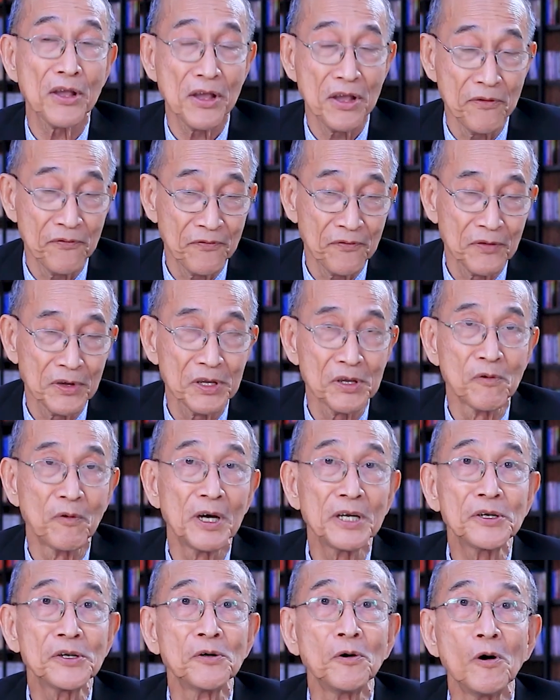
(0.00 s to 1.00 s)
if you
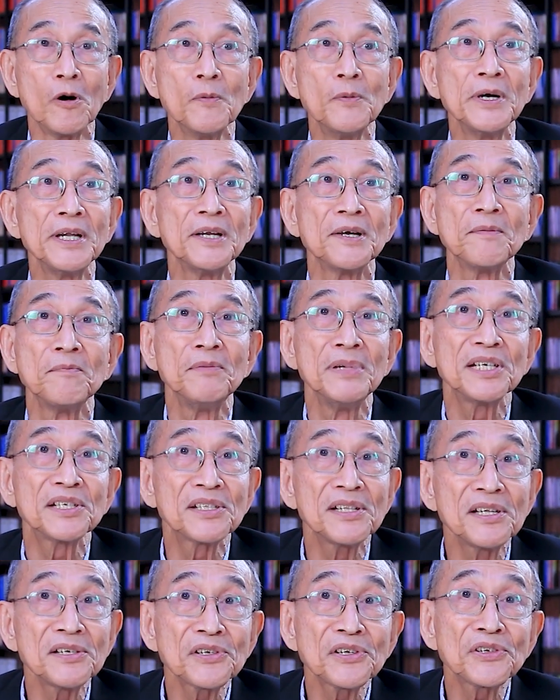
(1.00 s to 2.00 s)
want to open a
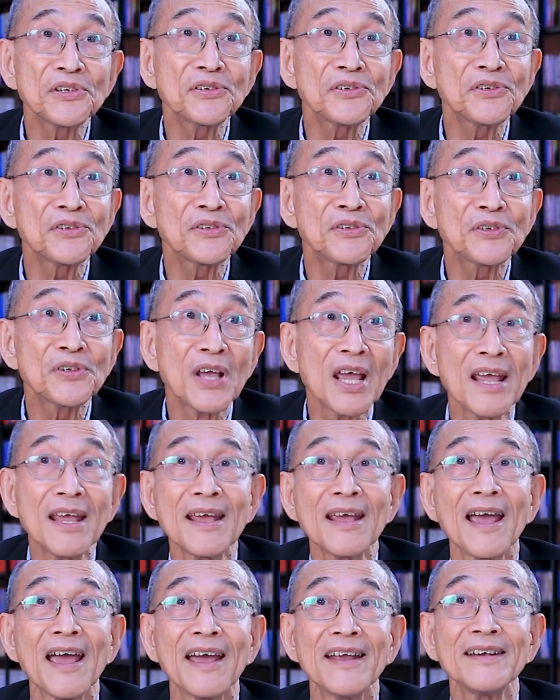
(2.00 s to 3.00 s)
business.
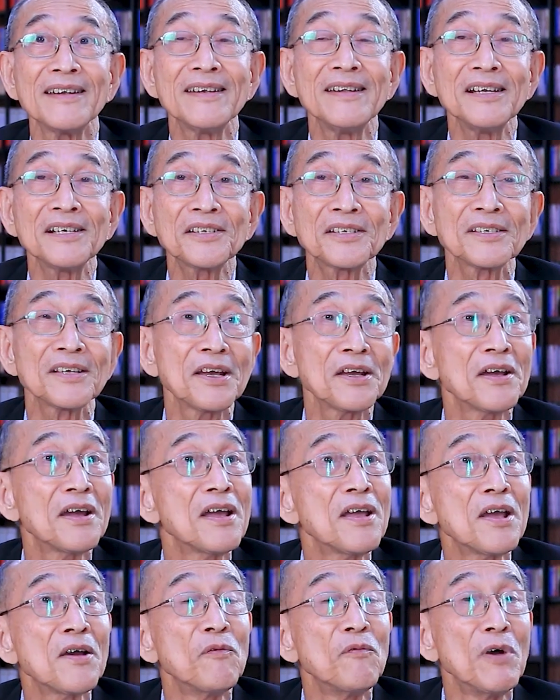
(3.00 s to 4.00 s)
And this
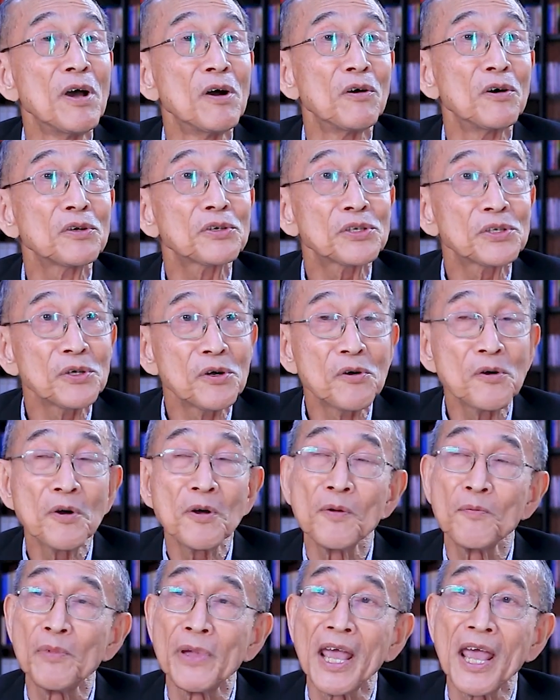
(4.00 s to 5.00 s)
will
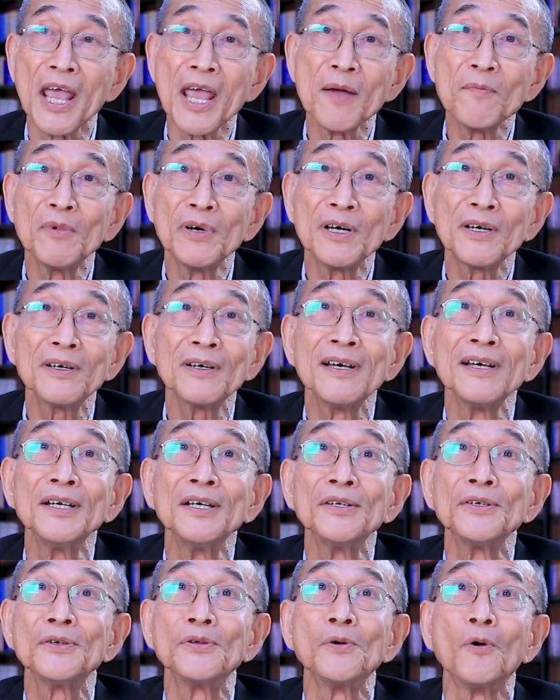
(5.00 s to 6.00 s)
also be able
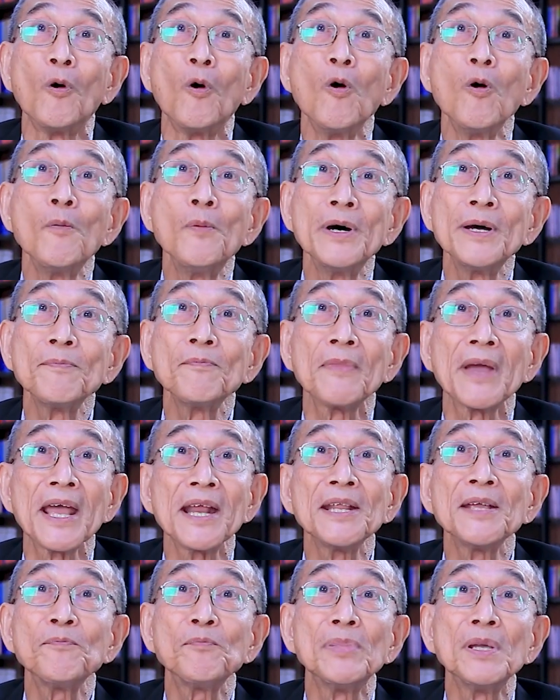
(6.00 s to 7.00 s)
to open
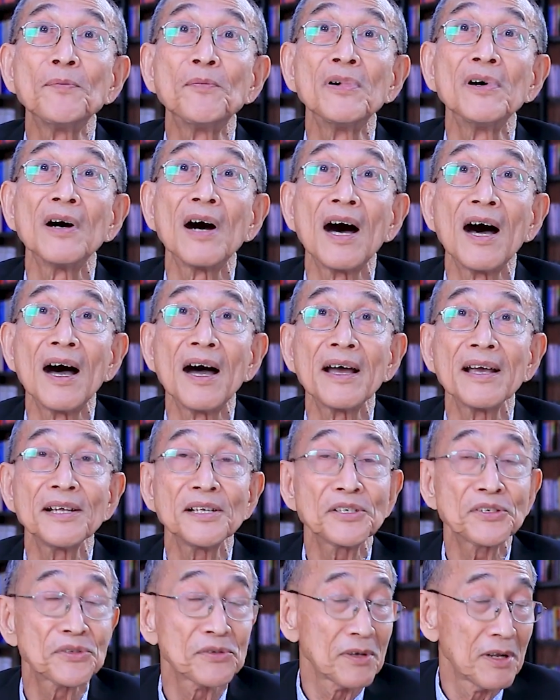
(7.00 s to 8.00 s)
many people's
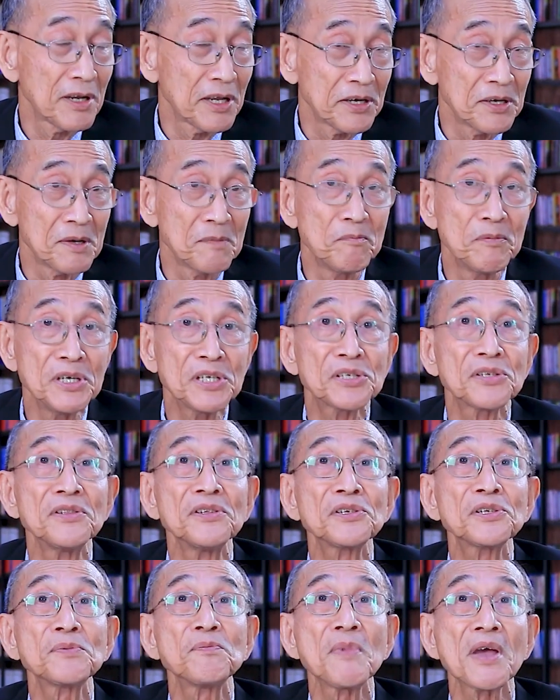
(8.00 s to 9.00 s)
eyes, like the
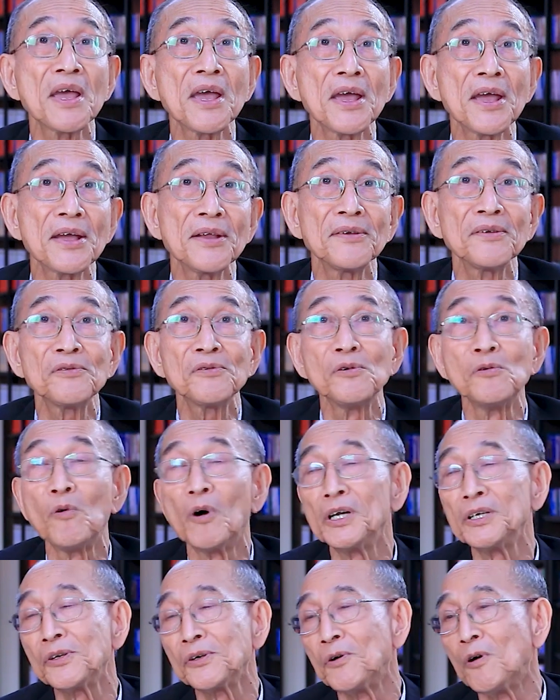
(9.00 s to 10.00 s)
businessmen who
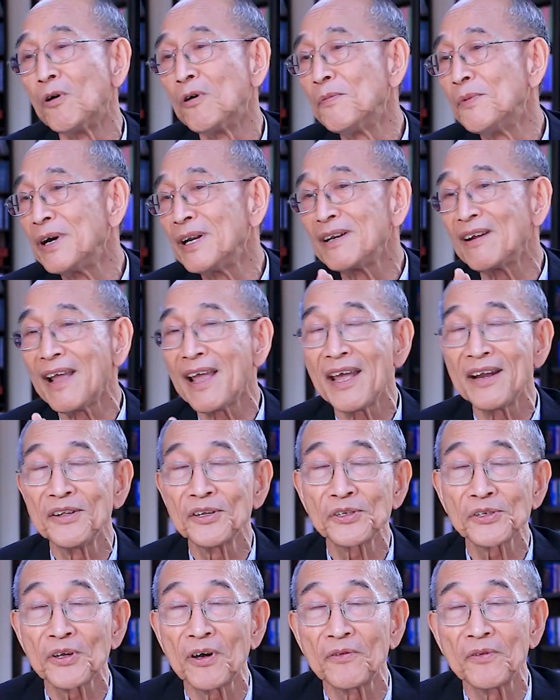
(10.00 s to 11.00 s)
want to open
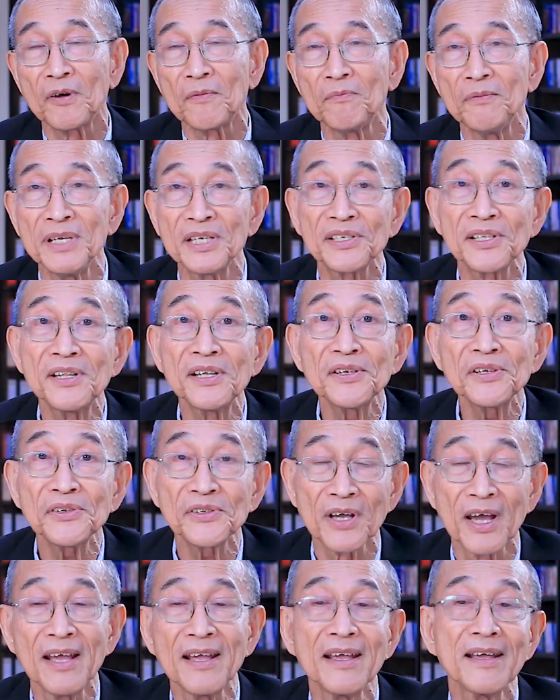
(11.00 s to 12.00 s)
any sort of
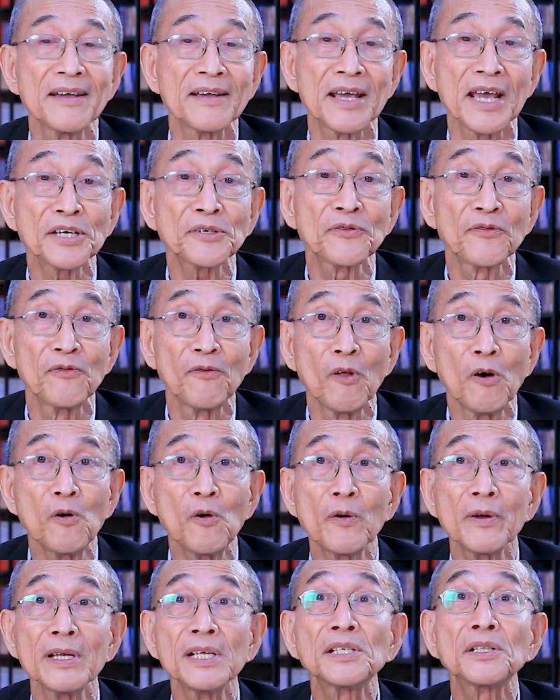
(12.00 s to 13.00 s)
business. Cash
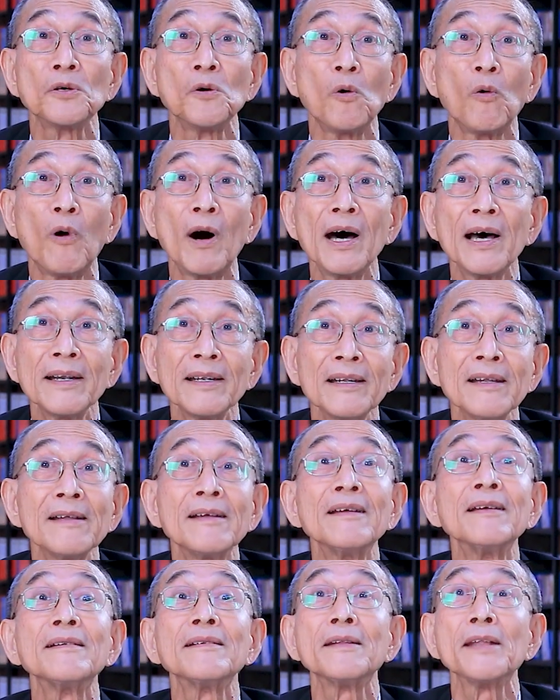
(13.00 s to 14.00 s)
flow is the one
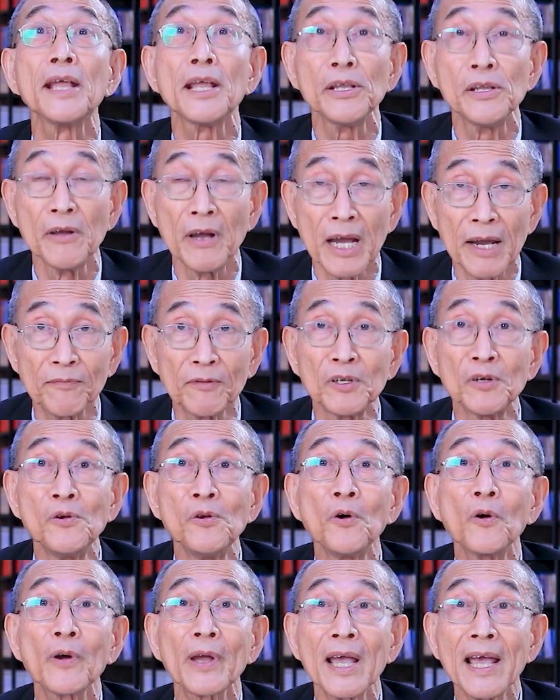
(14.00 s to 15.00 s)
that you have to
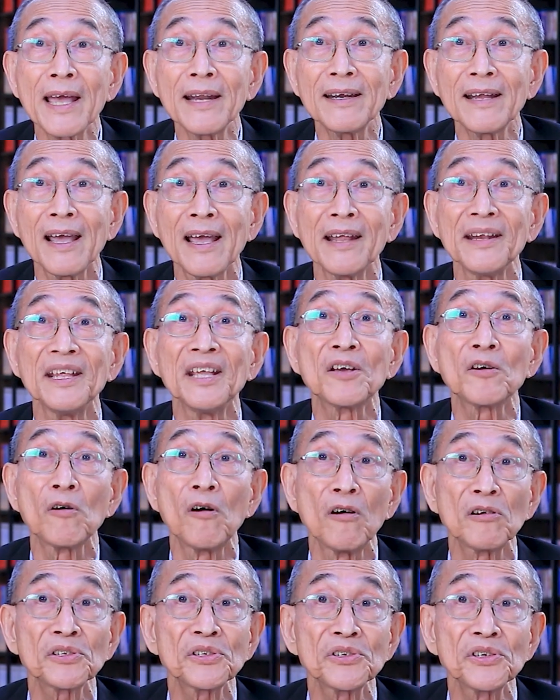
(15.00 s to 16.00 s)
look at, and it
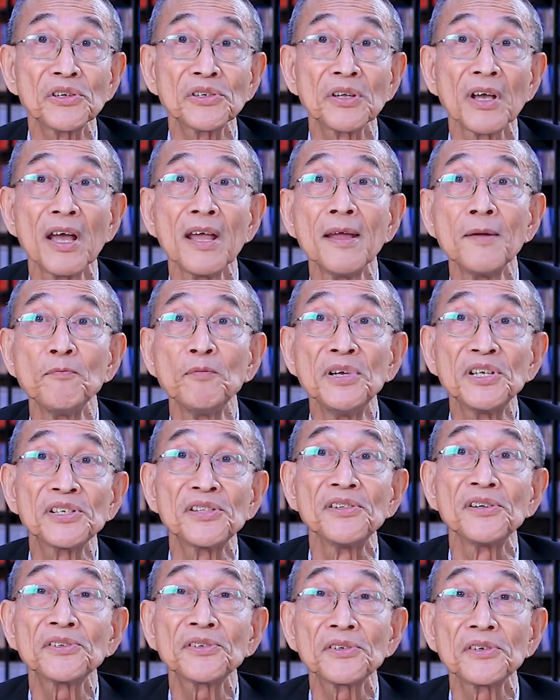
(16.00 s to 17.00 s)
causes
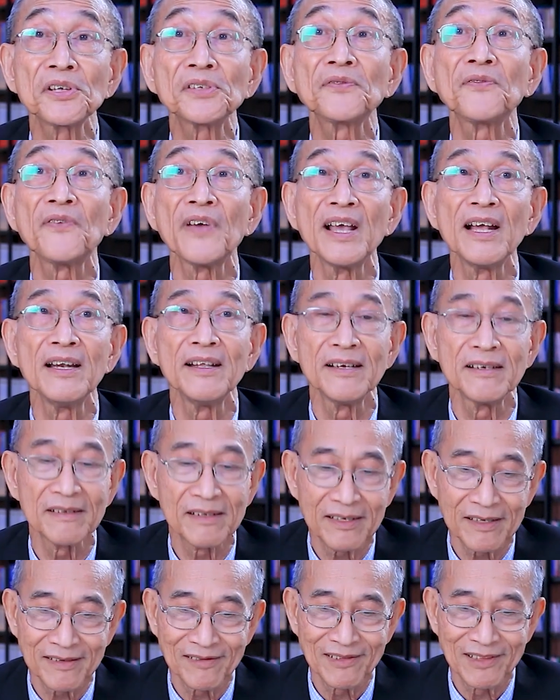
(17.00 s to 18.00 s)
businesses
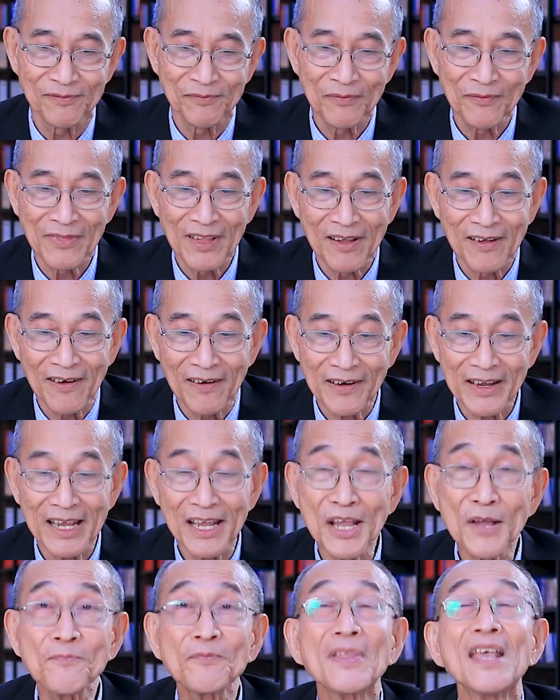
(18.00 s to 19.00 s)
failures.
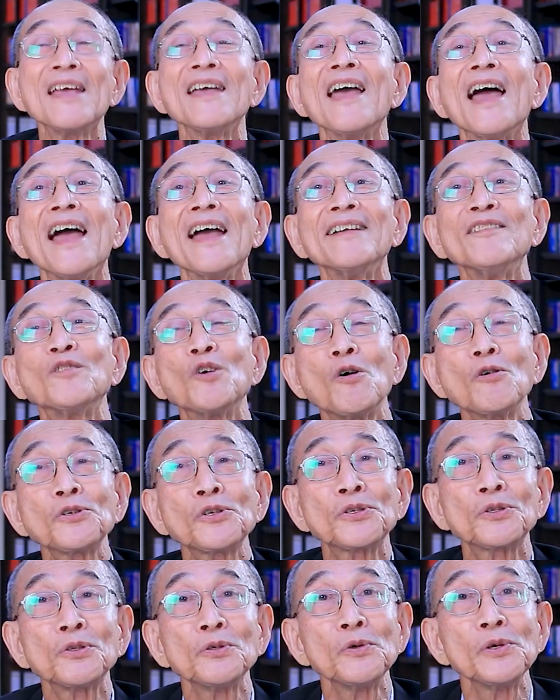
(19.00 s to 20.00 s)
Okay? And
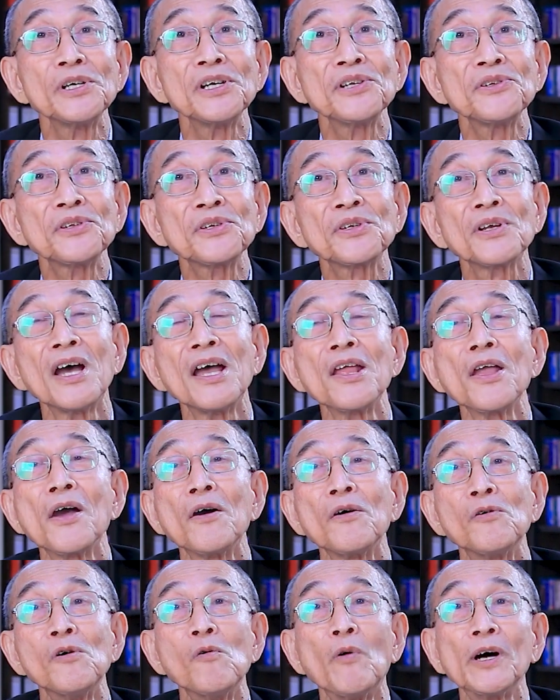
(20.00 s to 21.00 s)
those students
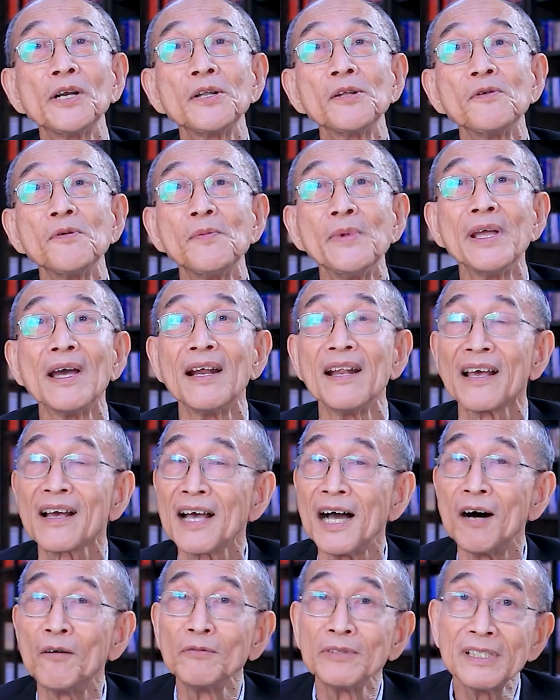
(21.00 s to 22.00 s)
who want to be an
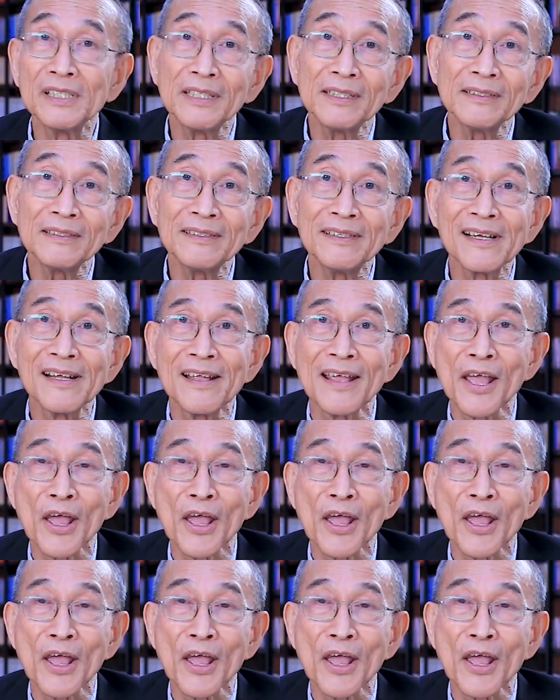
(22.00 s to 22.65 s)
accountant,